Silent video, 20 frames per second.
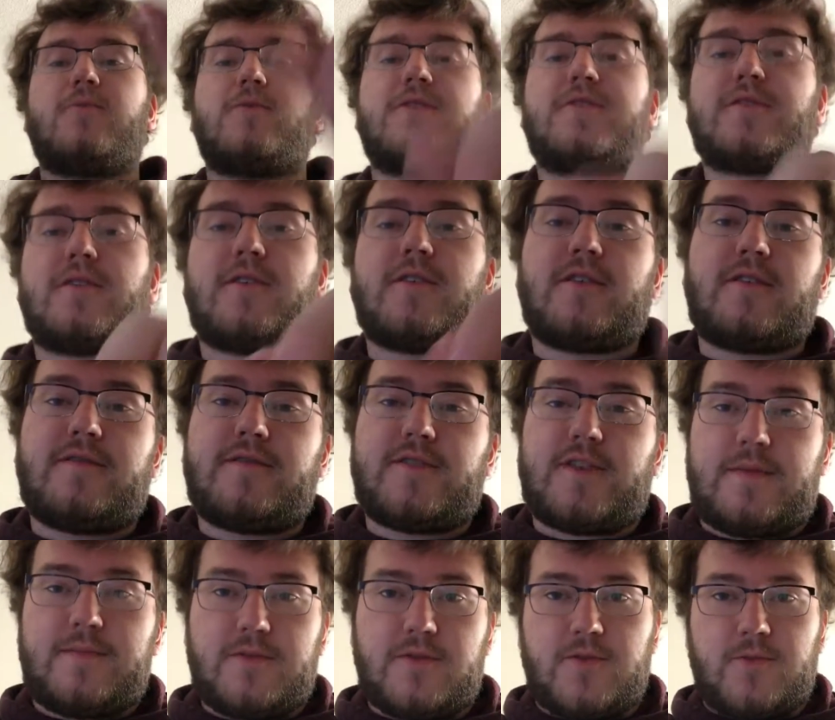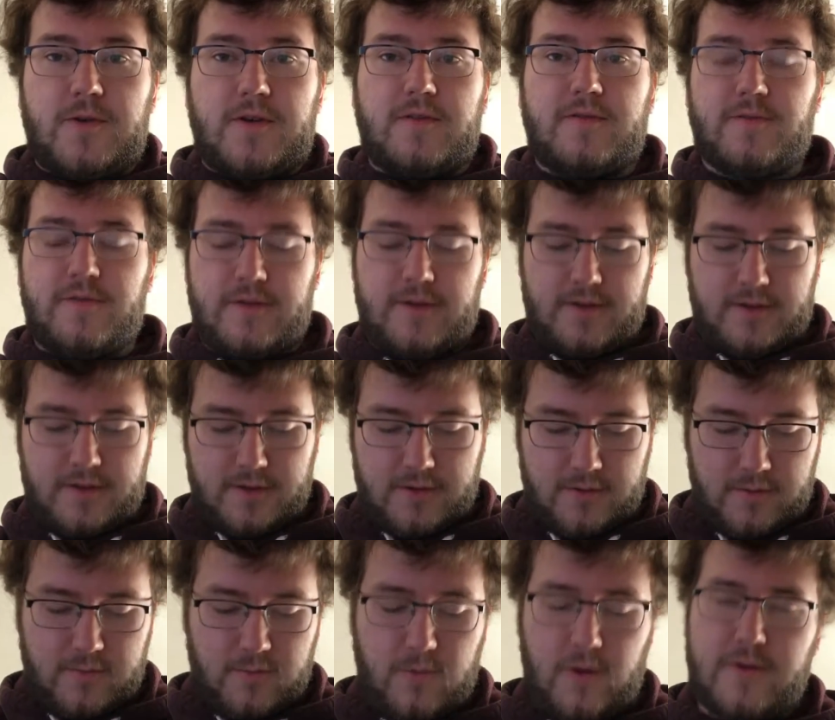We start off chapter 12 with
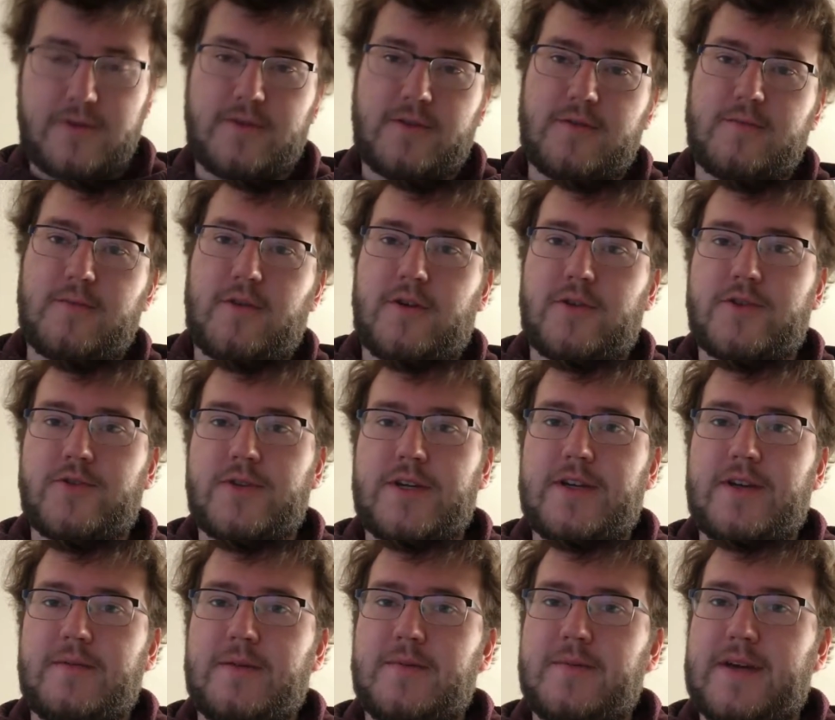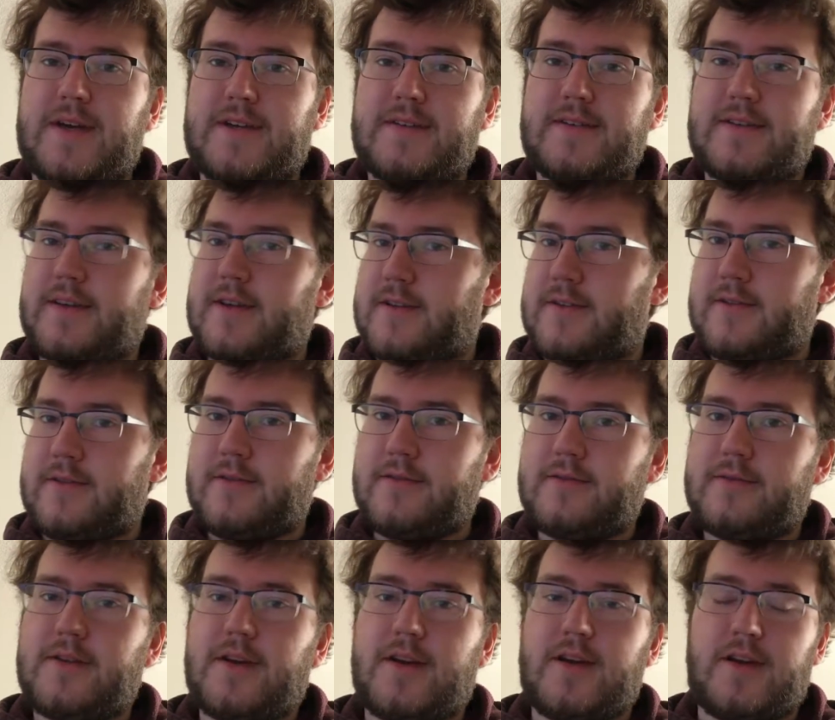Walter and Marjorie coming back together.
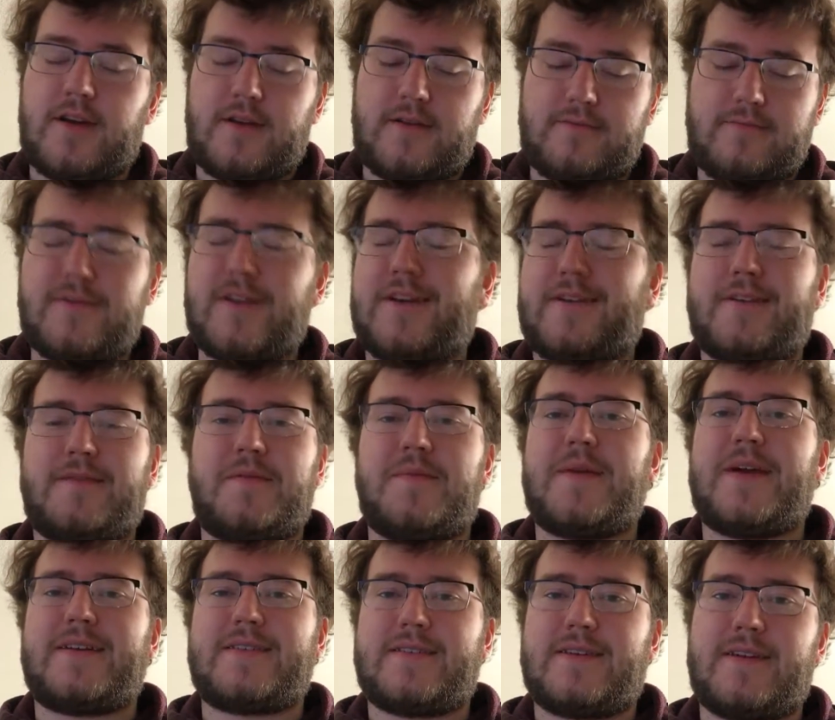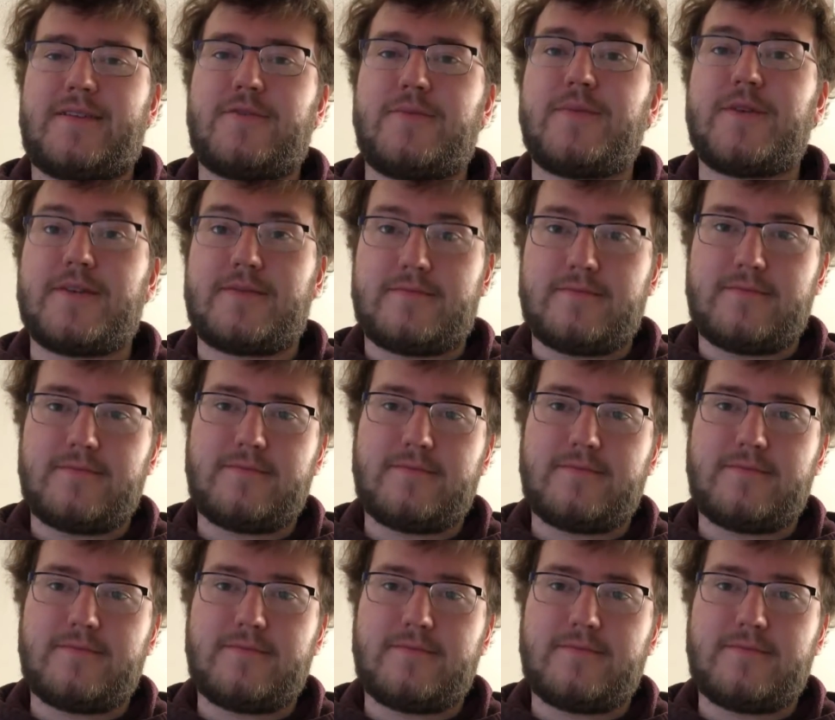Not coming back together, but